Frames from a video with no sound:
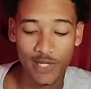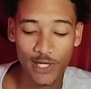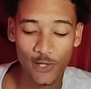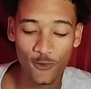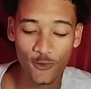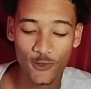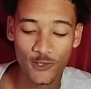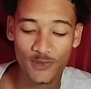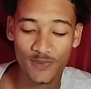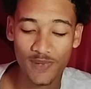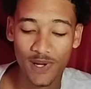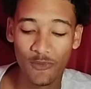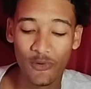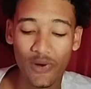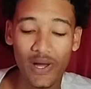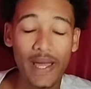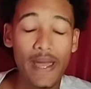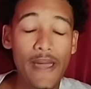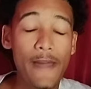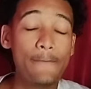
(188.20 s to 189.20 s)
brake
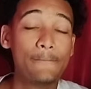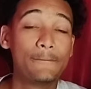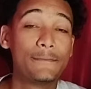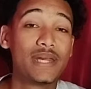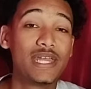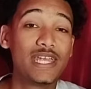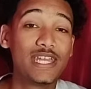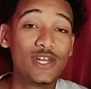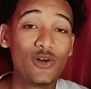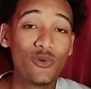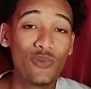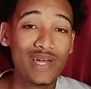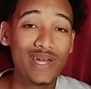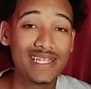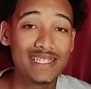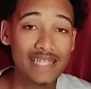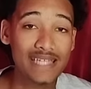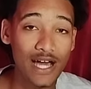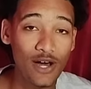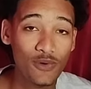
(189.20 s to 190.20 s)
horsepower and bring the
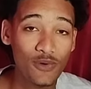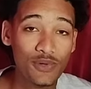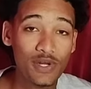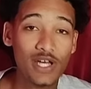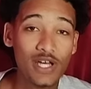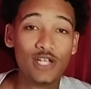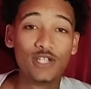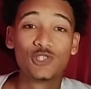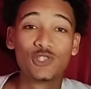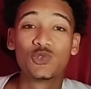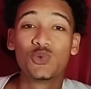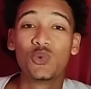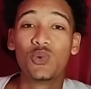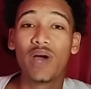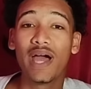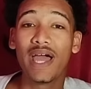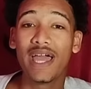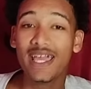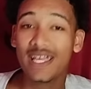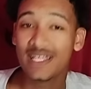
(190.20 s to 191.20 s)
weight down to
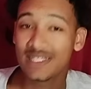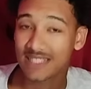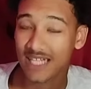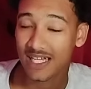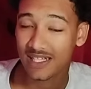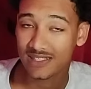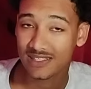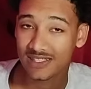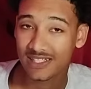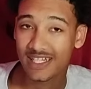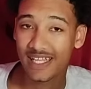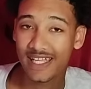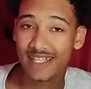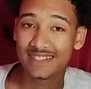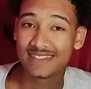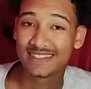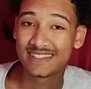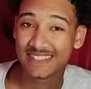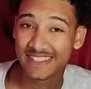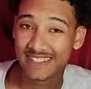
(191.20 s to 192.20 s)

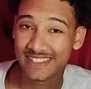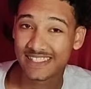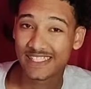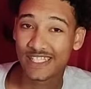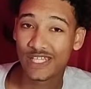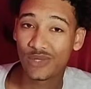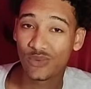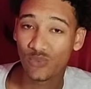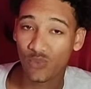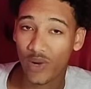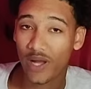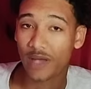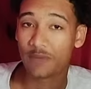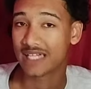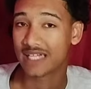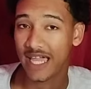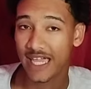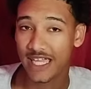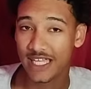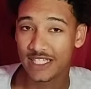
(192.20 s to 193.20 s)
861
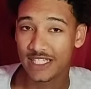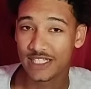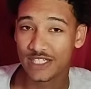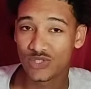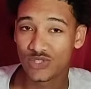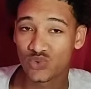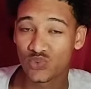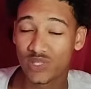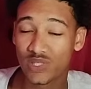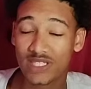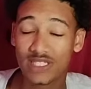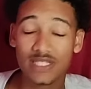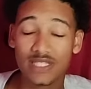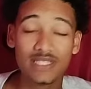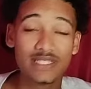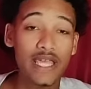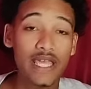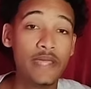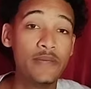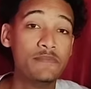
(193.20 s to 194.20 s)
kgs, which
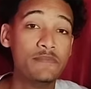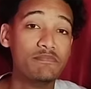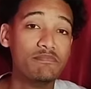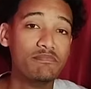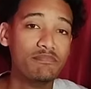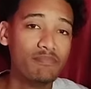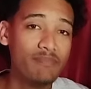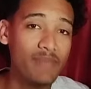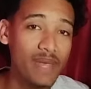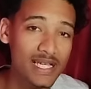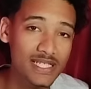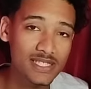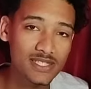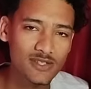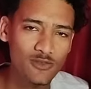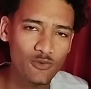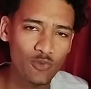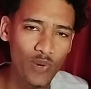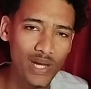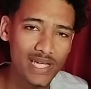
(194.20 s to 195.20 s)
is a
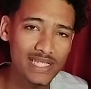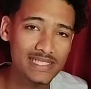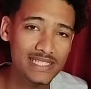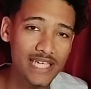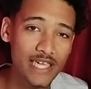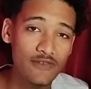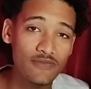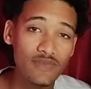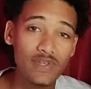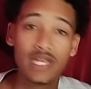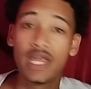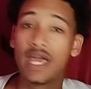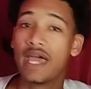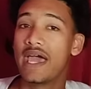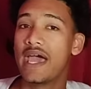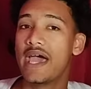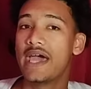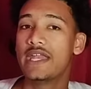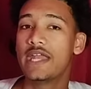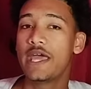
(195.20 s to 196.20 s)
massive weight saving
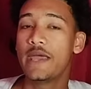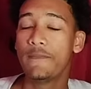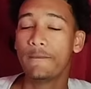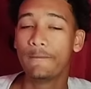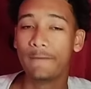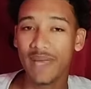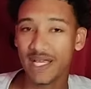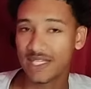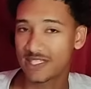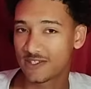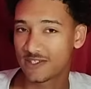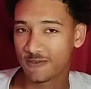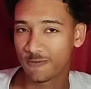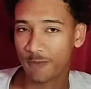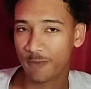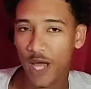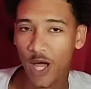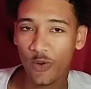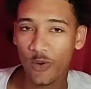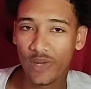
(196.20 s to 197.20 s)
and a
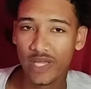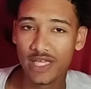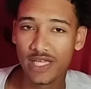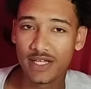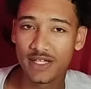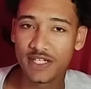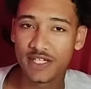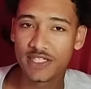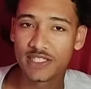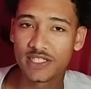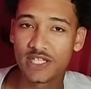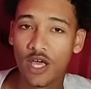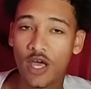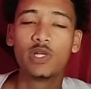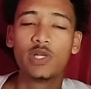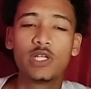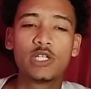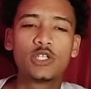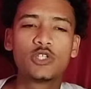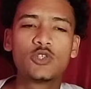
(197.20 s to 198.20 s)
massive power increase,
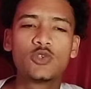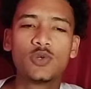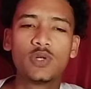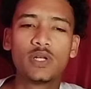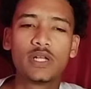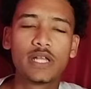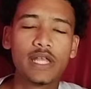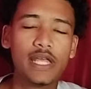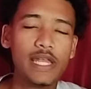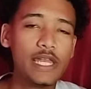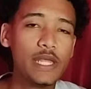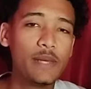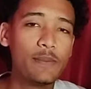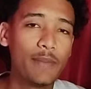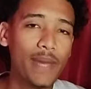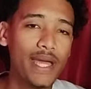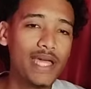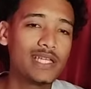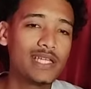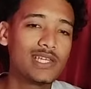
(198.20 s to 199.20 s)
which should really
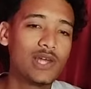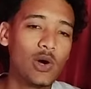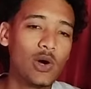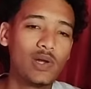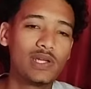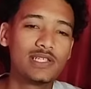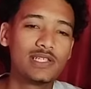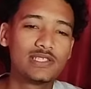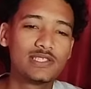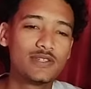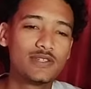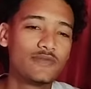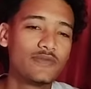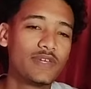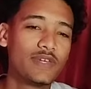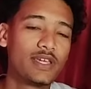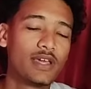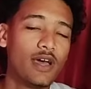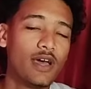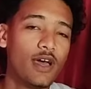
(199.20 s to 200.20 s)
make the Honda
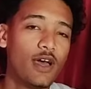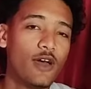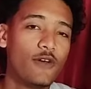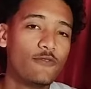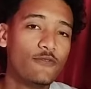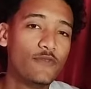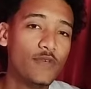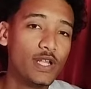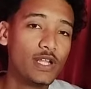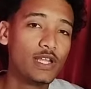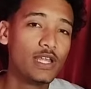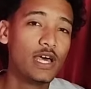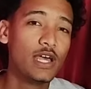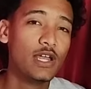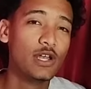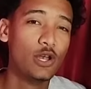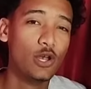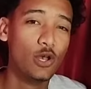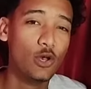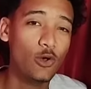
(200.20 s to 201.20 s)
Civic feel a
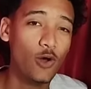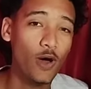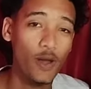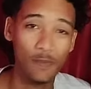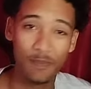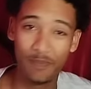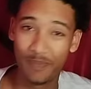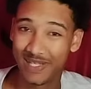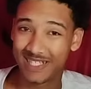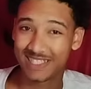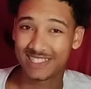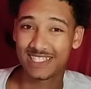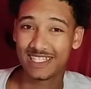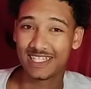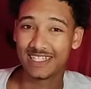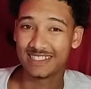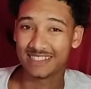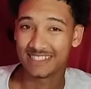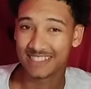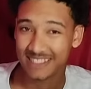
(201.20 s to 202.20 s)
lot better
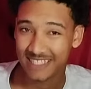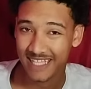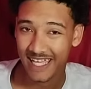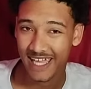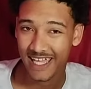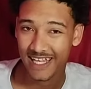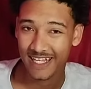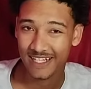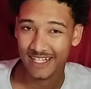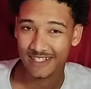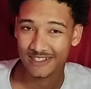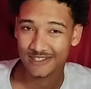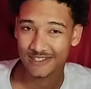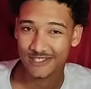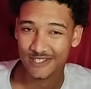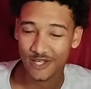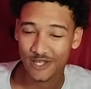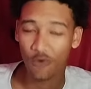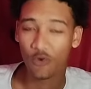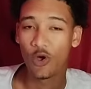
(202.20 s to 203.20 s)
than standard.
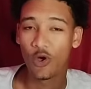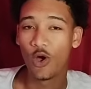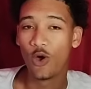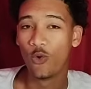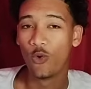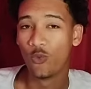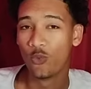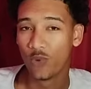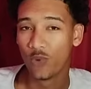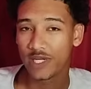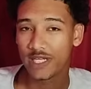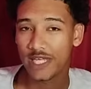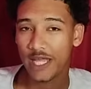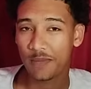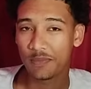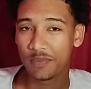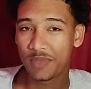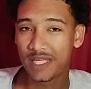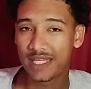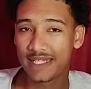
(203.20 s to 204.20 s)
So with
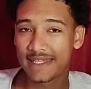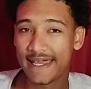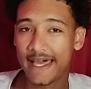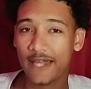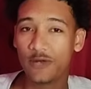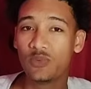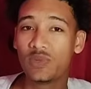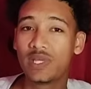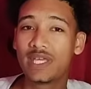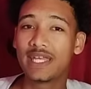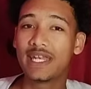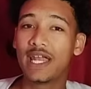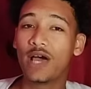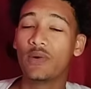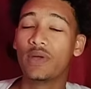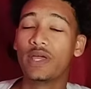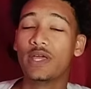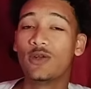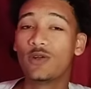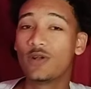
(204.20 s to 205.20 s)
that being done, we can now
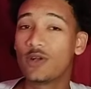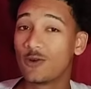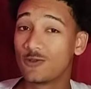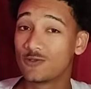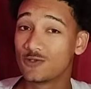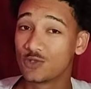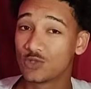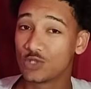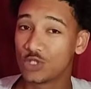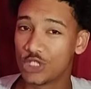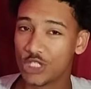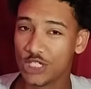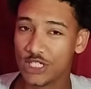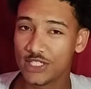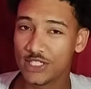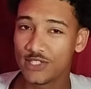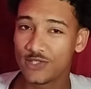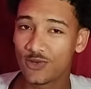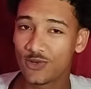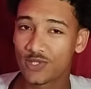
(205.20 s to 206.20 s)
head on over to GT